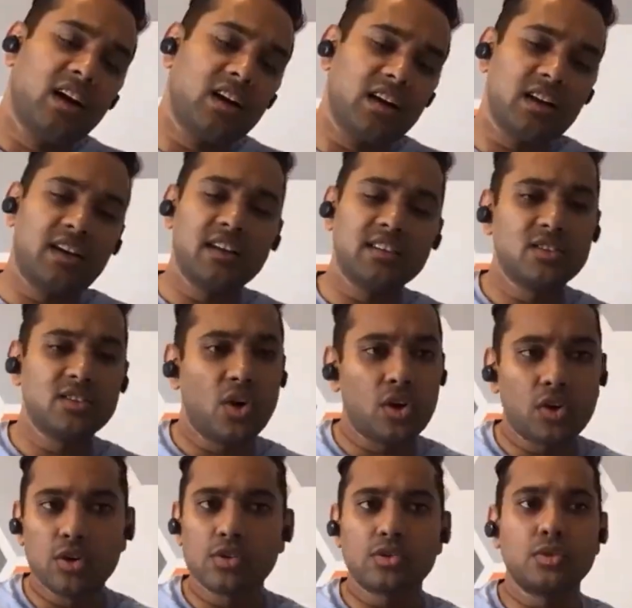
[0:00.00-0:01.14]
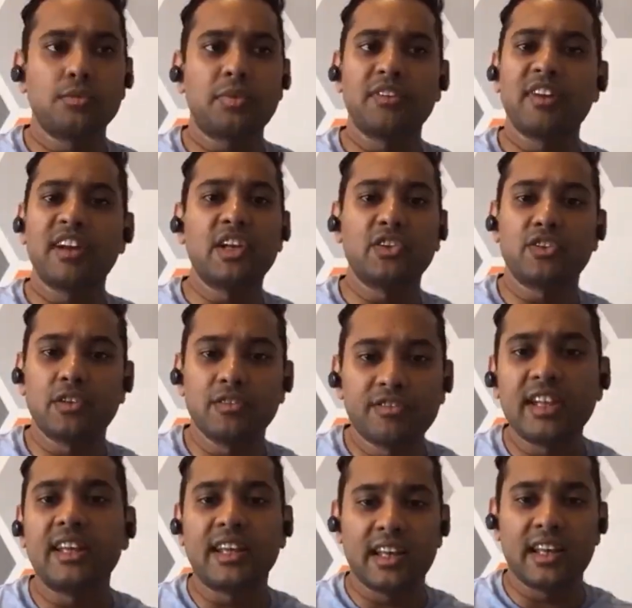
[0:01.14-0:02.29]
It does not also prevent you from
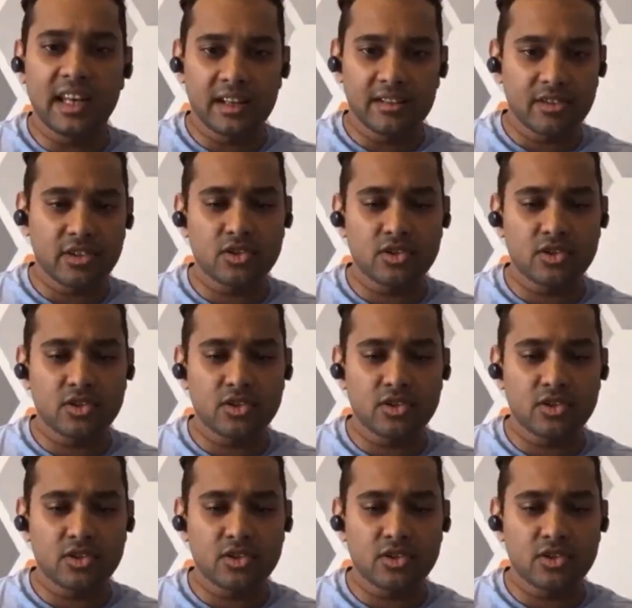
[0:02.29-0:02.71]
failing in life.